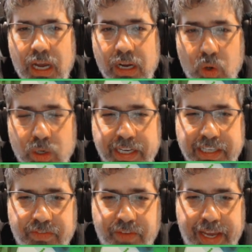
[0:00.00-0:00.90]

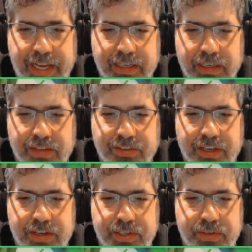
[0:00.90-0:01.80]
Cortex Vane is
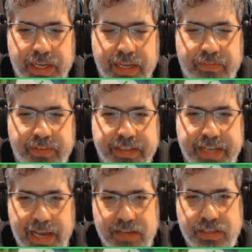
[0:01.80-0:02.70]
going to do a
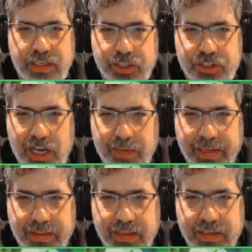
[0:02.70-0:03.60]
fantastic job
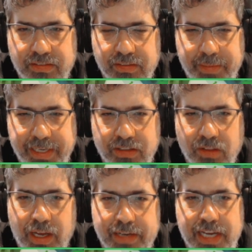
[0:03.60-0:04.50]
at this, because a
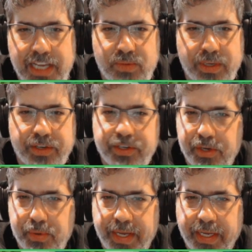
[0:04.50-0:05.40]
lot of times what you're
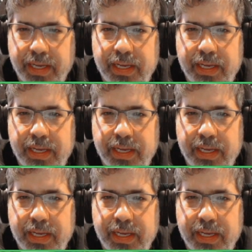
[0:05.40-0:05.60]
doing,